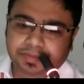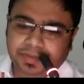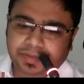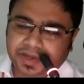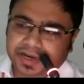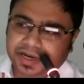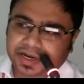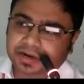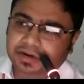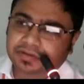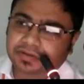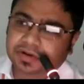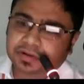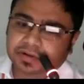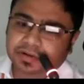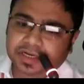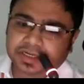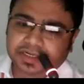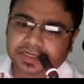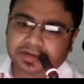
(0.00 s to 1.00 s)
period of
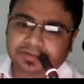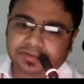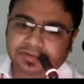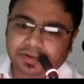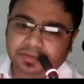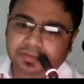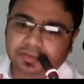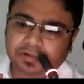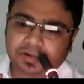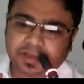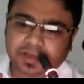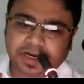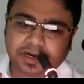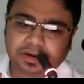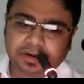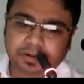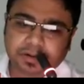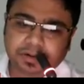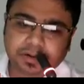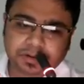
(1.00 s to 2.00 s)
duration for more
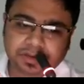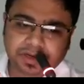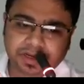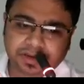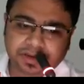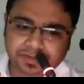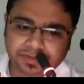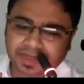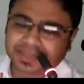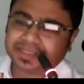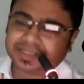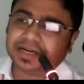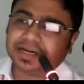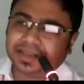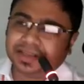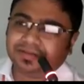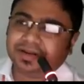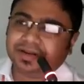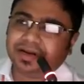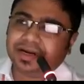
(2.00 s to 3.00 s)
than 2 to 3 weeks, and
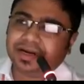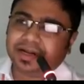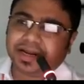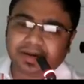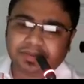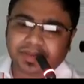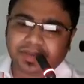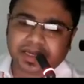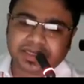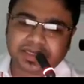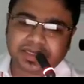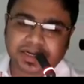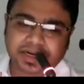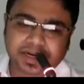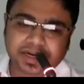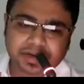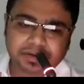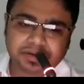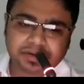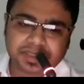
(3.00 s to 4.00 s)
even it can be
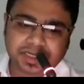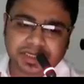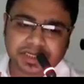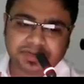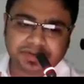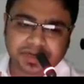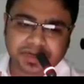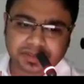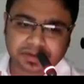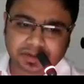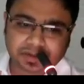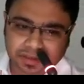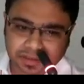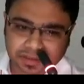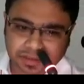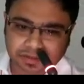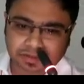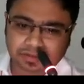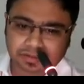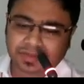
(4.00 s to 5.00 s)
extended to 6 weeks
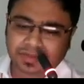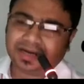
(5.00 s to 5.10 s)
also.